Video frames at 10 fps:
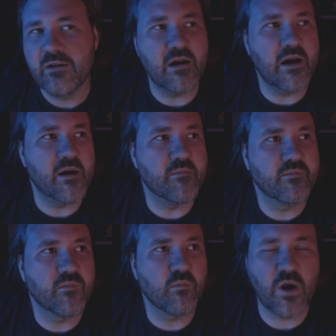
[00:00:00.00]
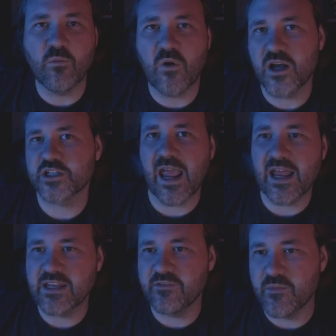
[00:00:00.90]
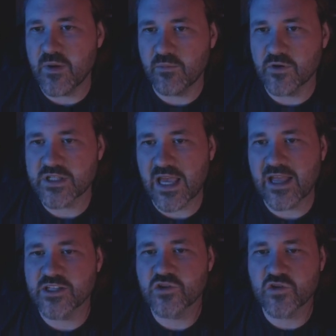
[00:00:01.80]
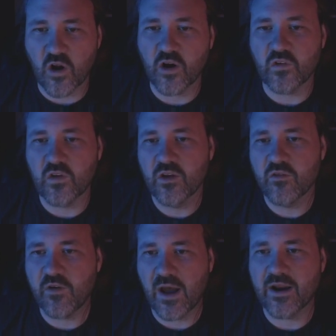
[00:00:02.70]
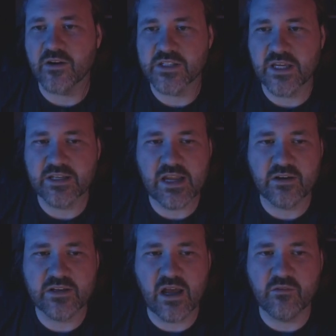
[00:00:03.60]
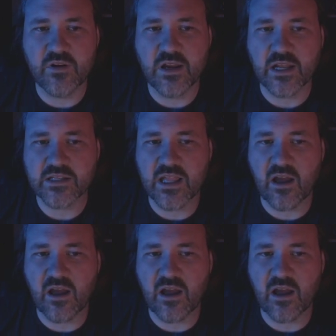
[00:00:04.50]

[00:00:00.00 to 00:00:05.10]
um, brainwashed Antifa members and start fires in downtown Phoenix.